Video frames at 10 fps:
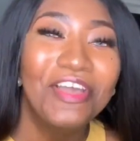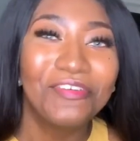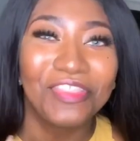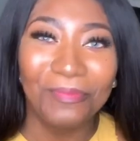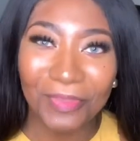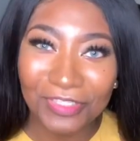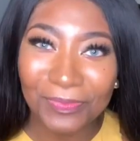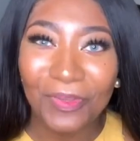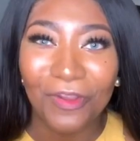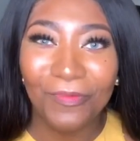for the
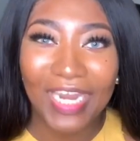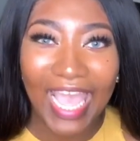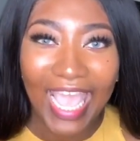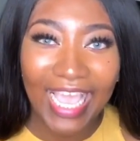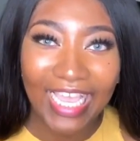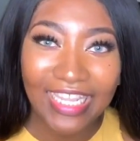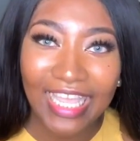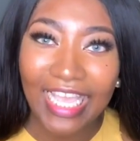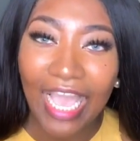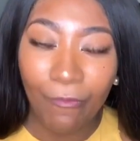most part, when I ate,
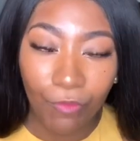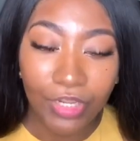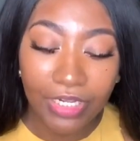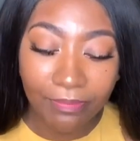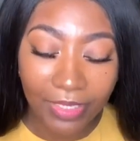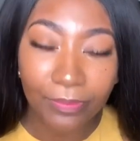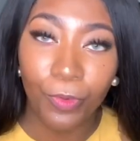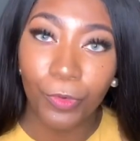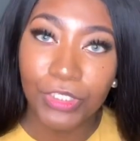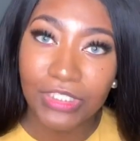like I wanted big
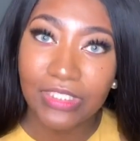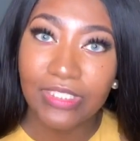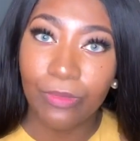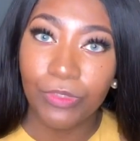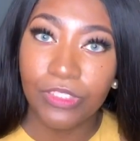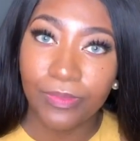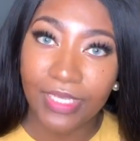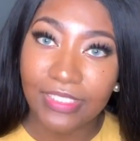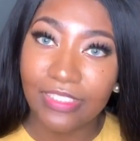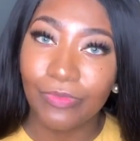portions. I went to
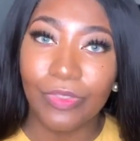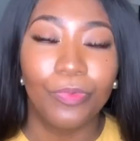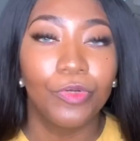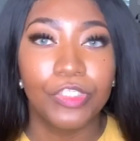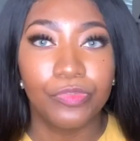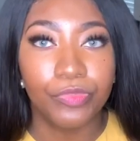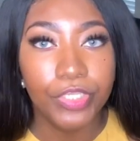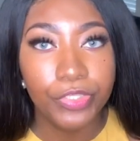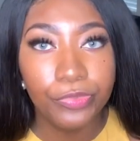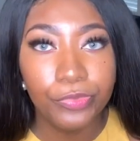places where the portions were
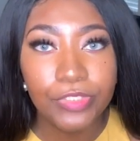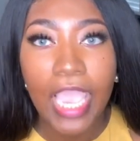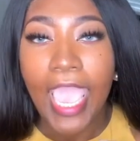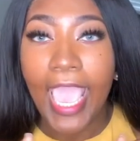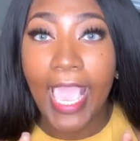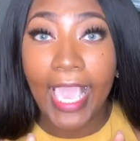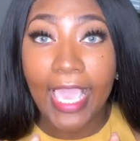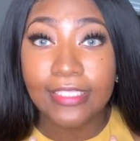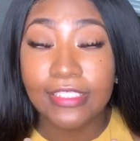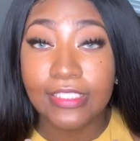huge,
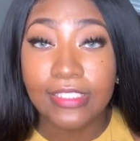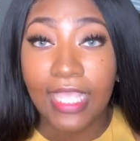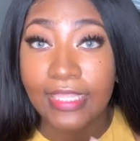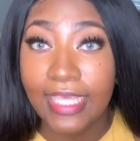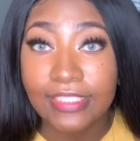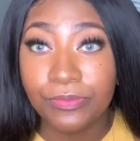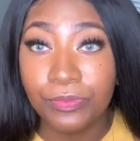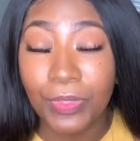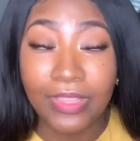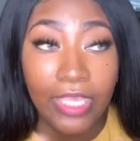and just like that's
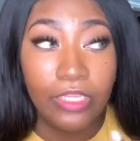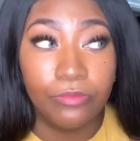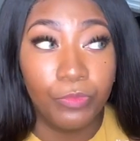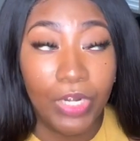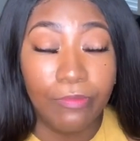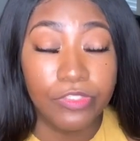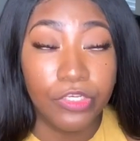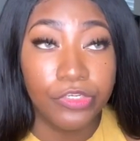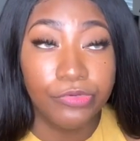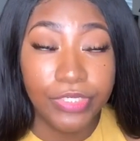like when I was
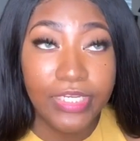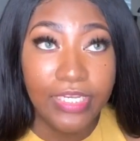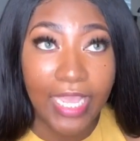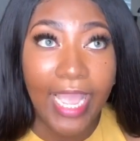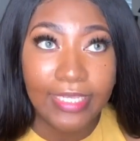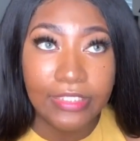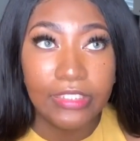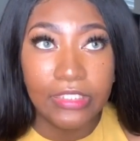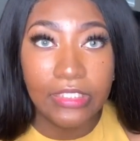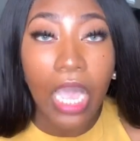hungry, I
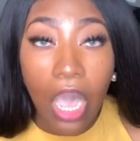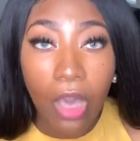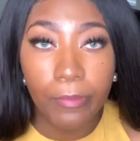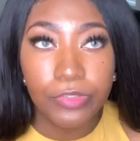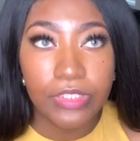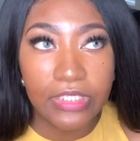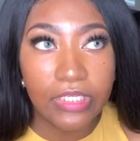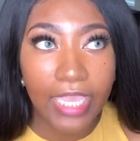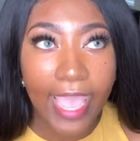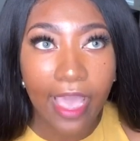could almost eat a
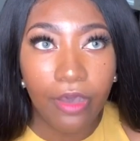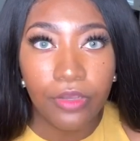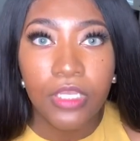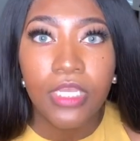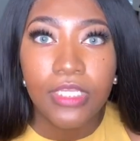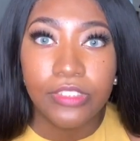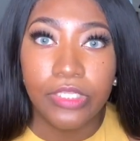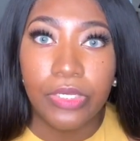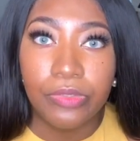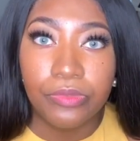cow.
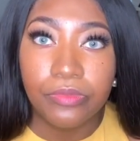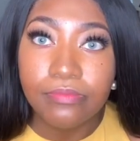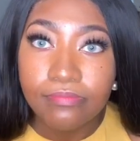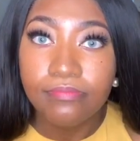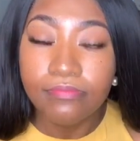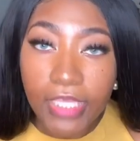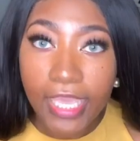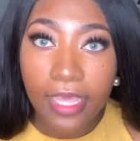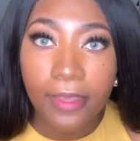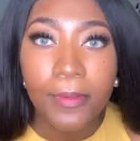So yeah.